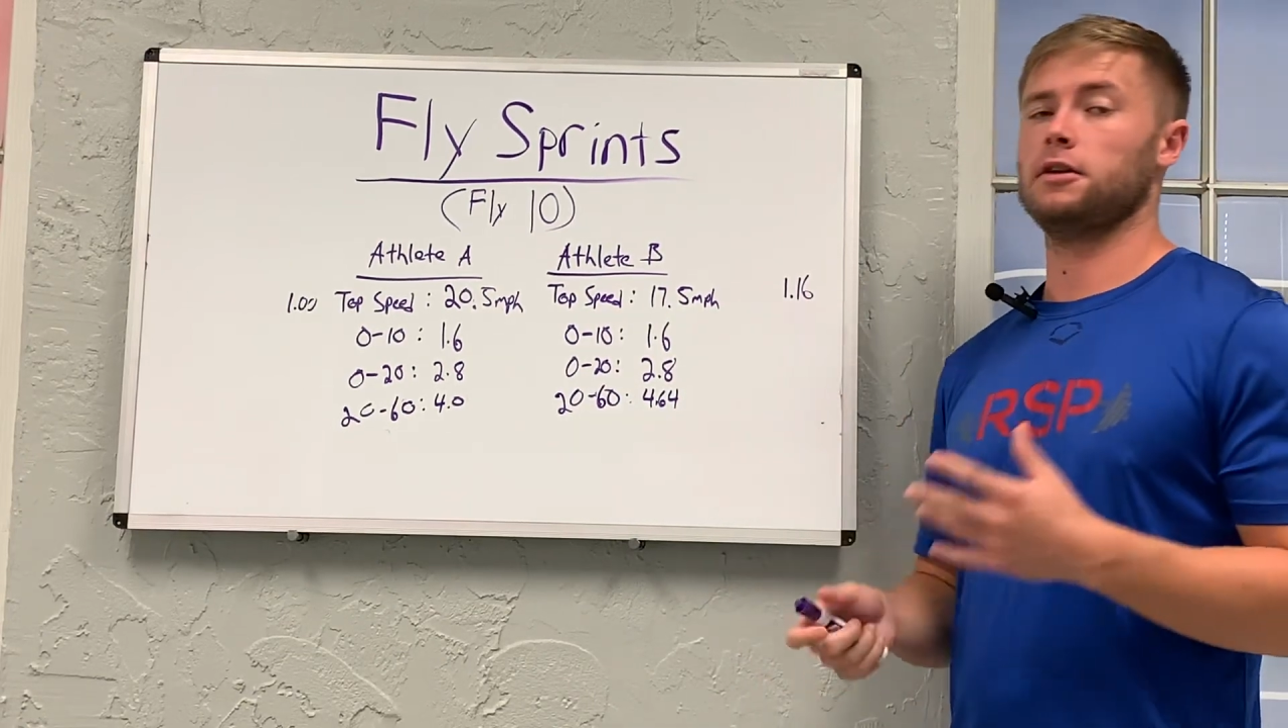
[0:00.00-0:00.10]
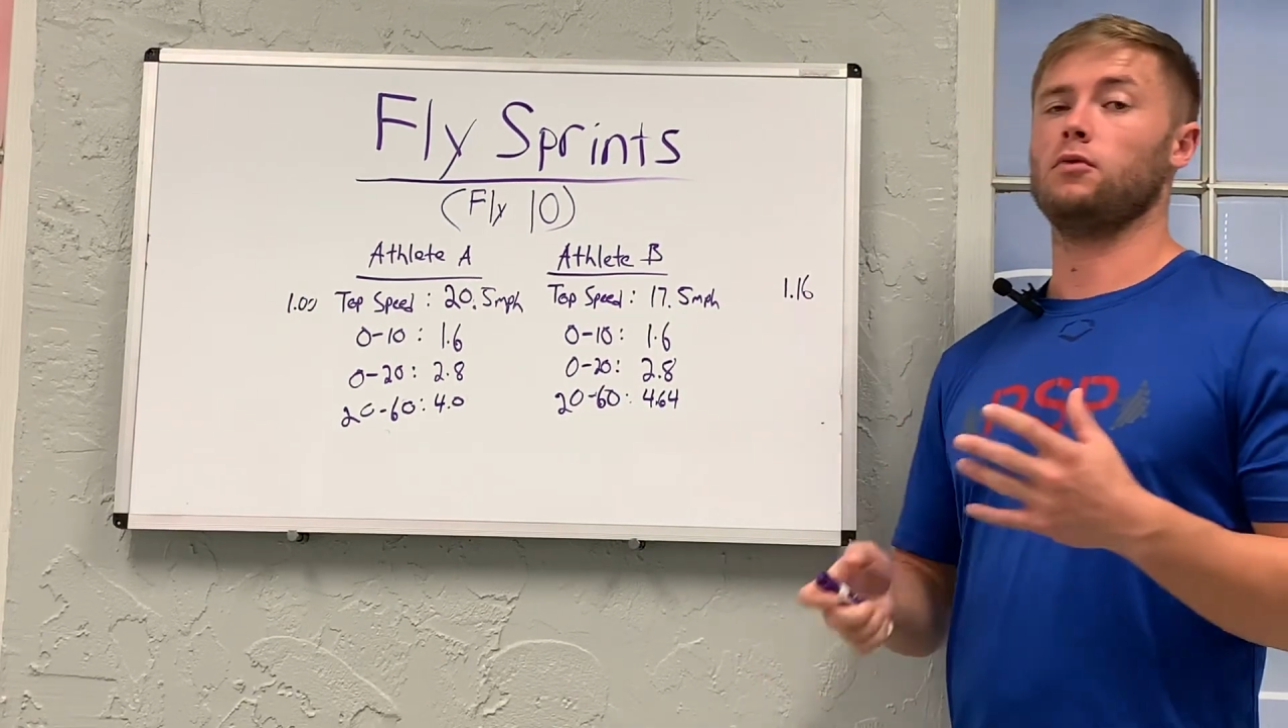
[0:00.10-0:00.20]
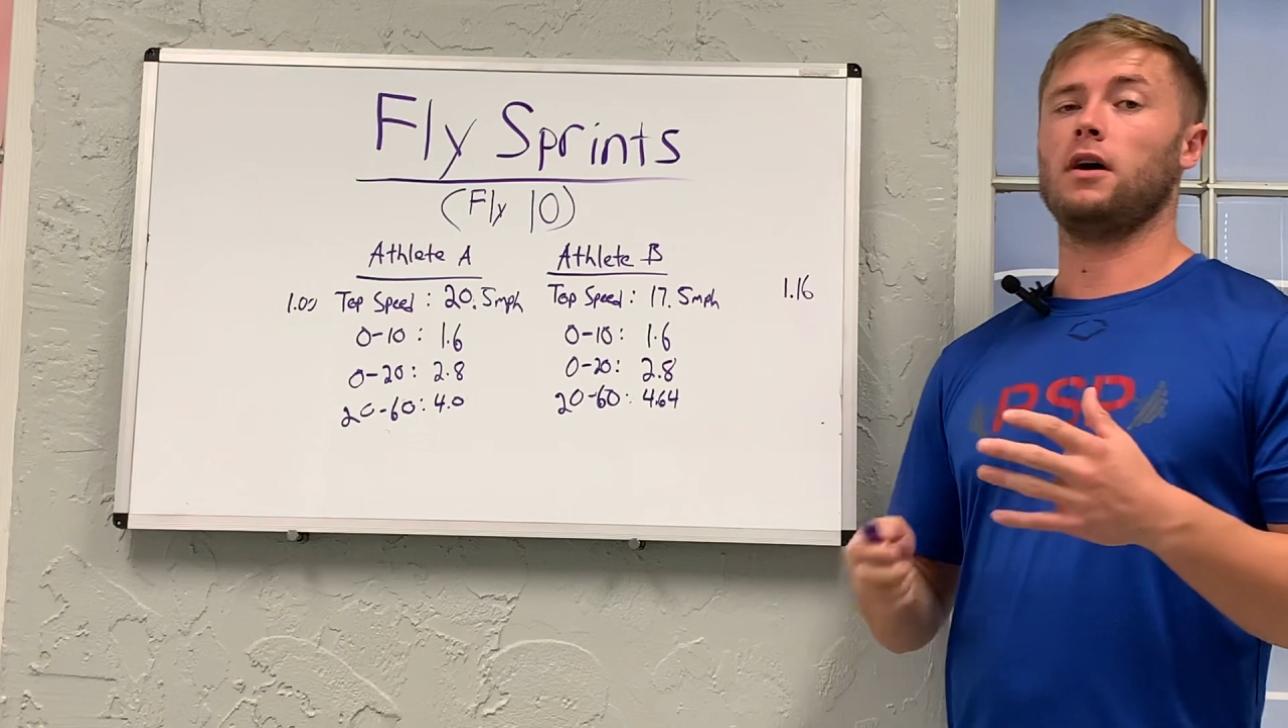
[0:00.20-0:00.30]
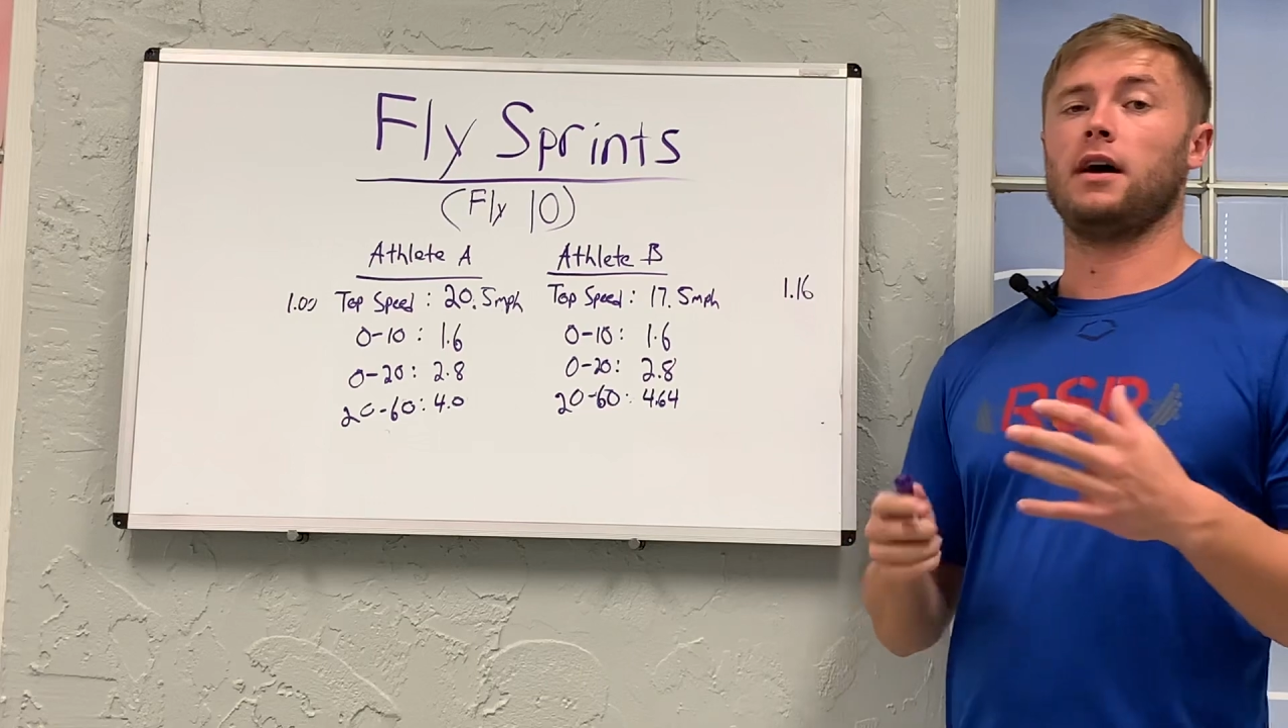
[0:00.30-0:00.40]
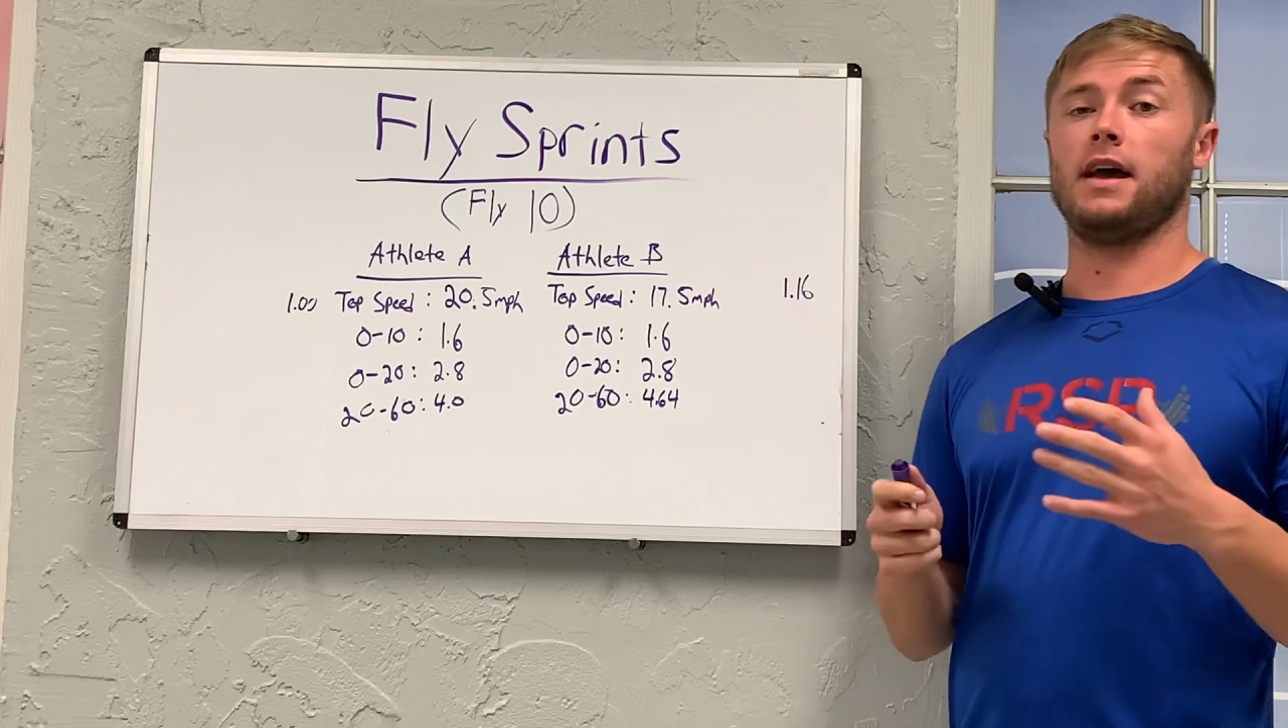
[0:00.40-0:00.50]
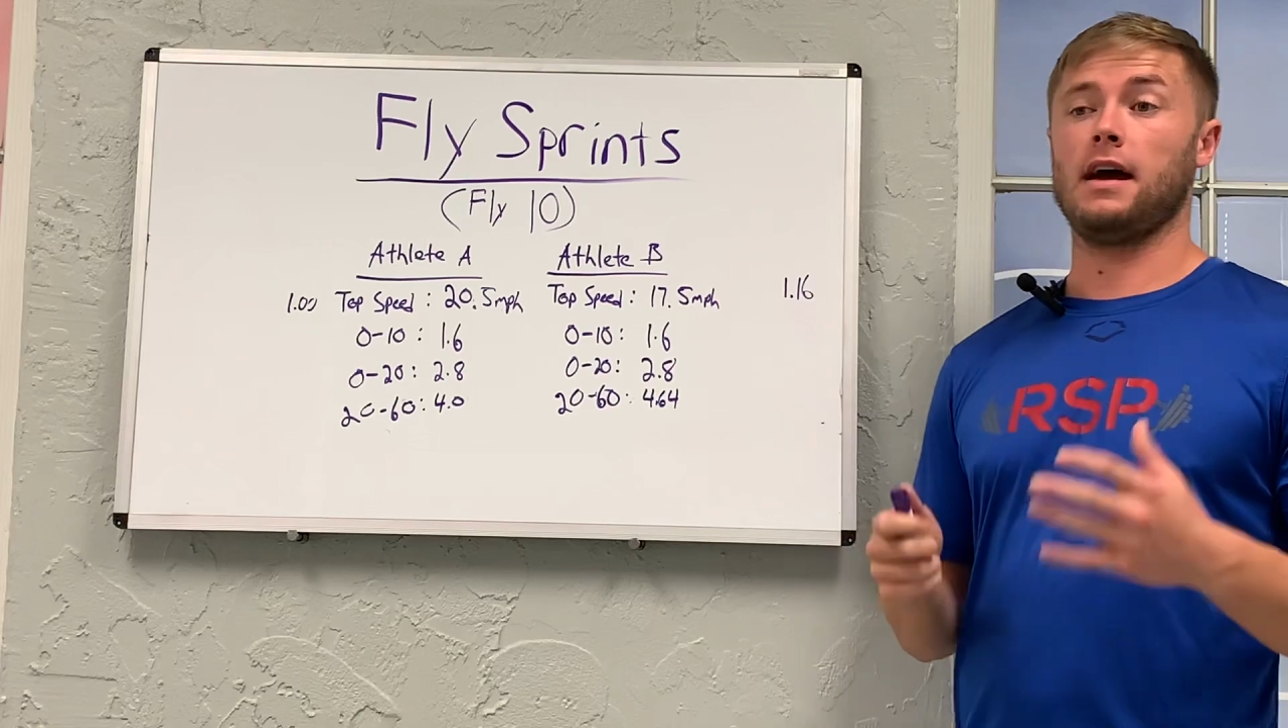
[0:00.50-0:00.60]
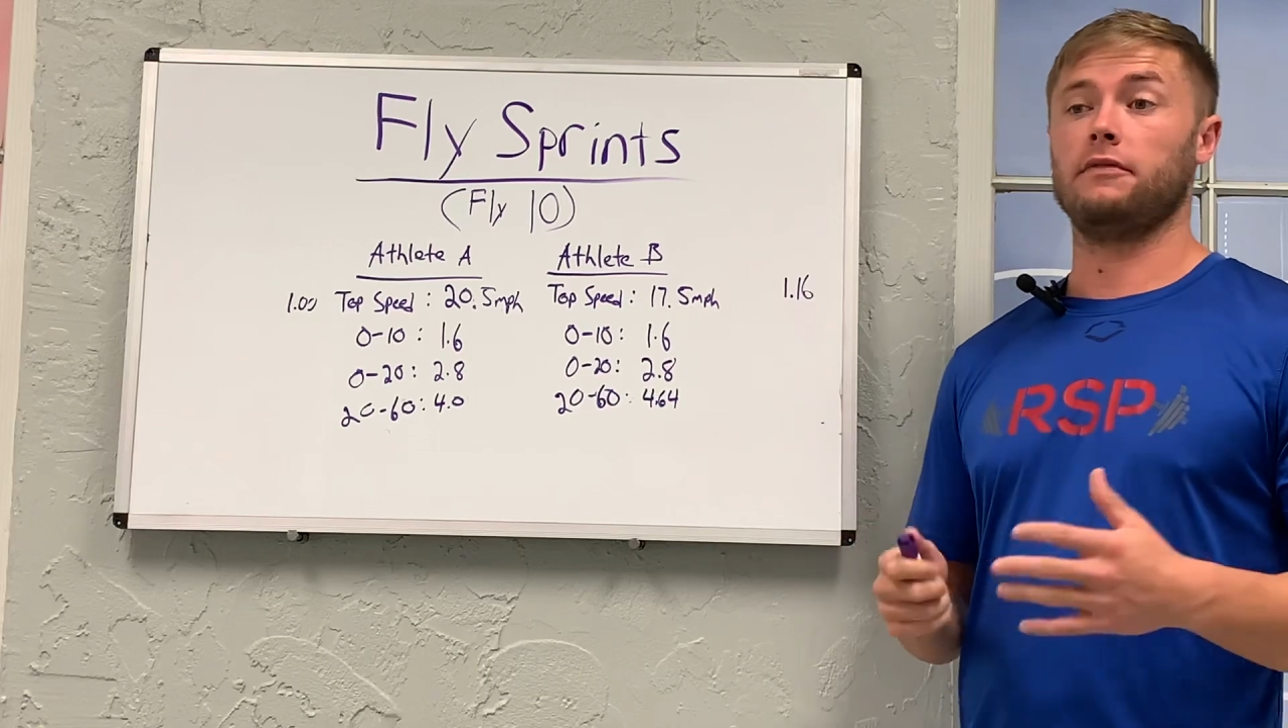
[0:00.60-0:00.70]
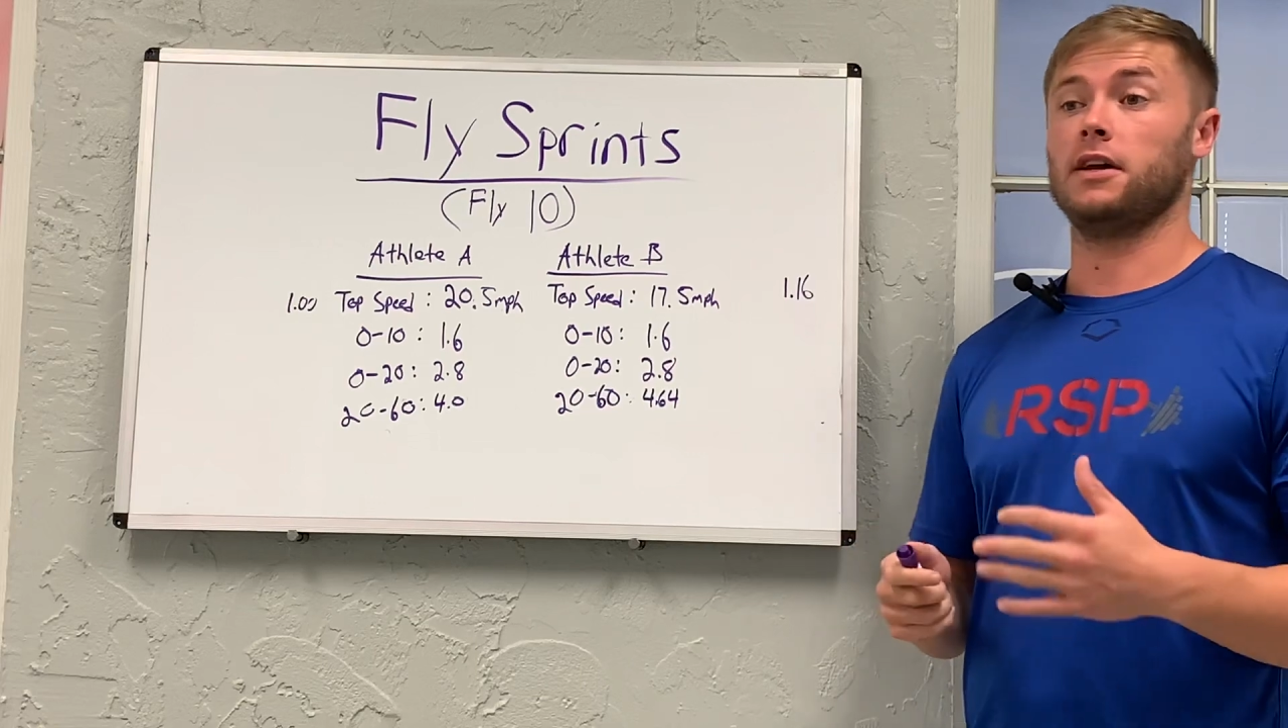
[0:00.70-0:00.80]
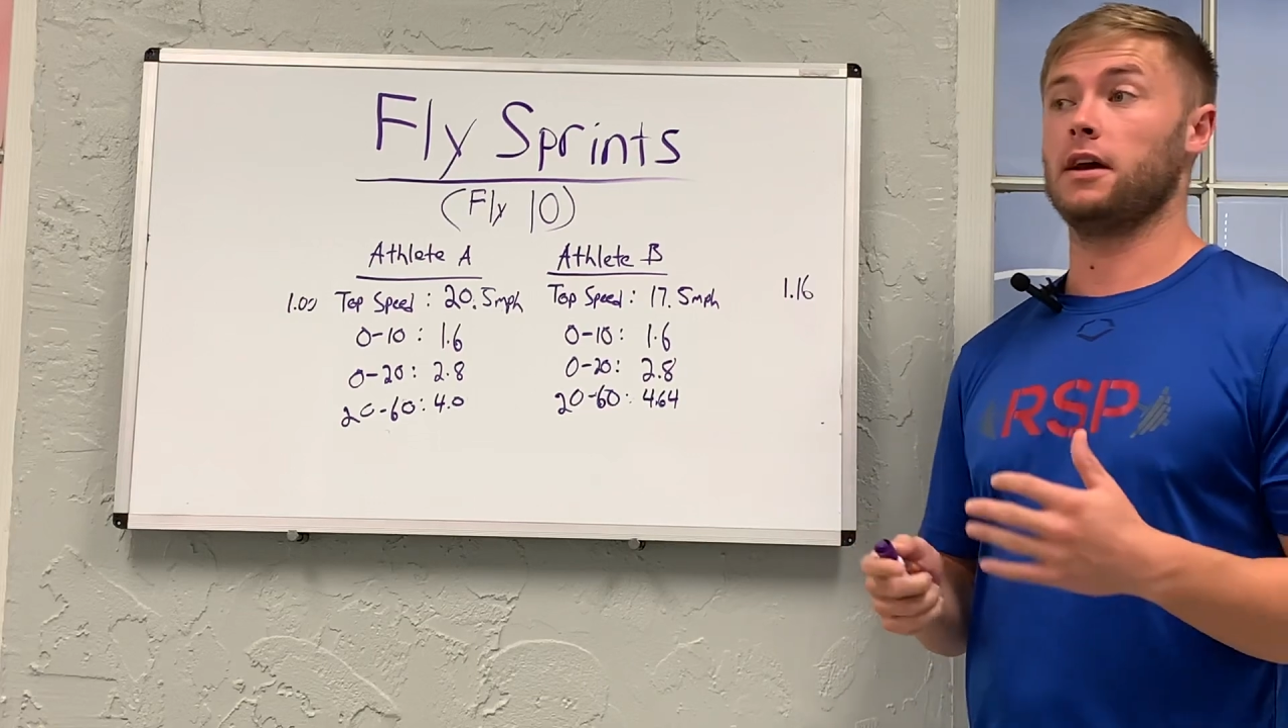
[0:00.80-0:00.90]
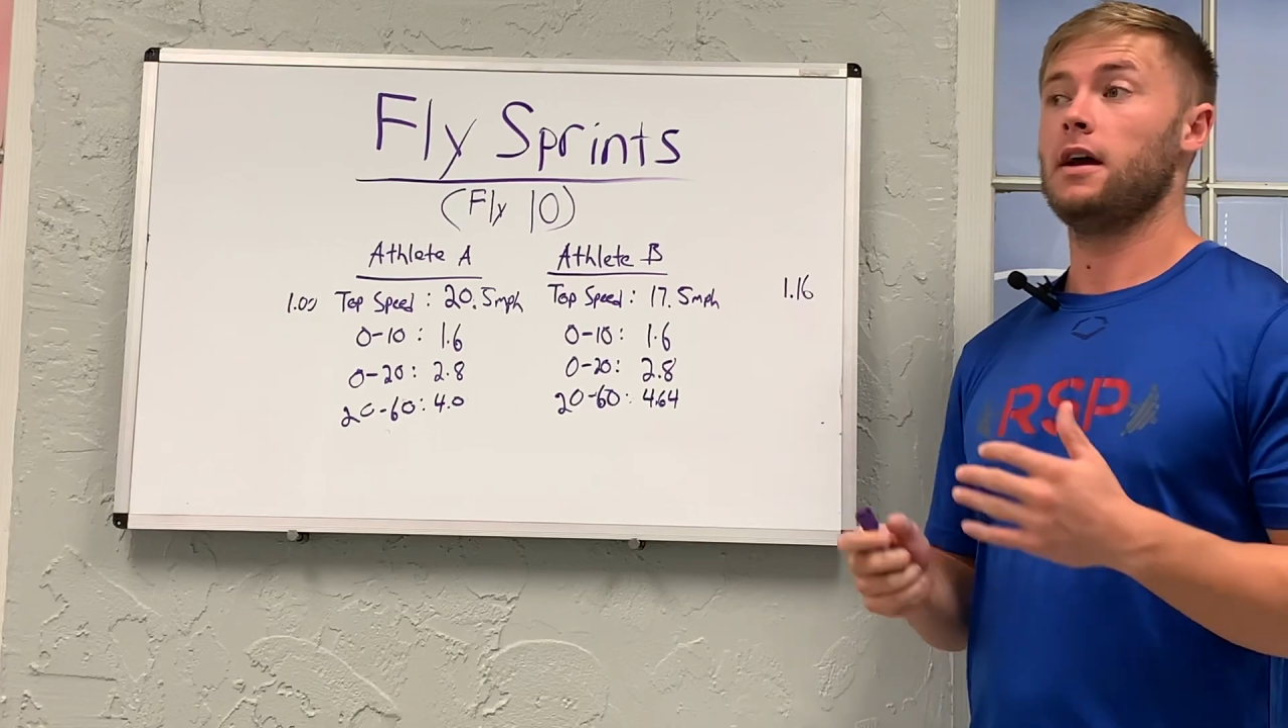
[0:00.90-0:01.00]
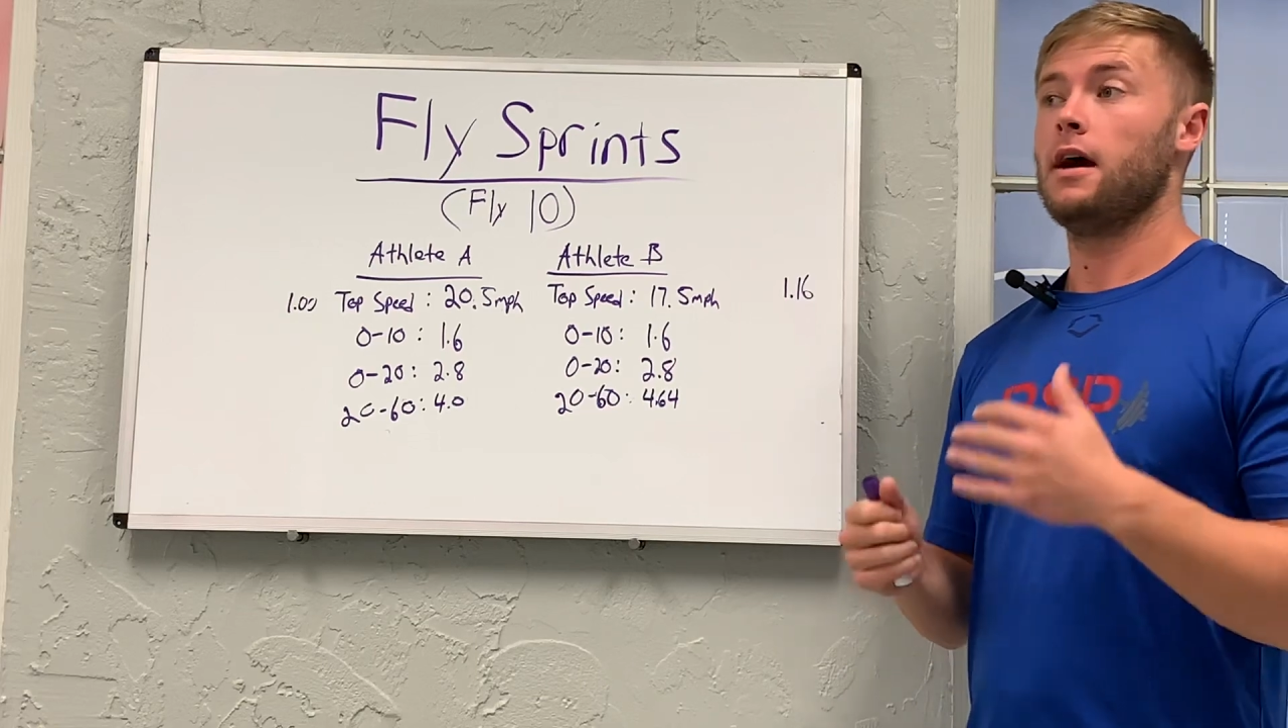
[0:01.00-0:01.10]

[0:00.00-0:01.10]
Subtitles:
why having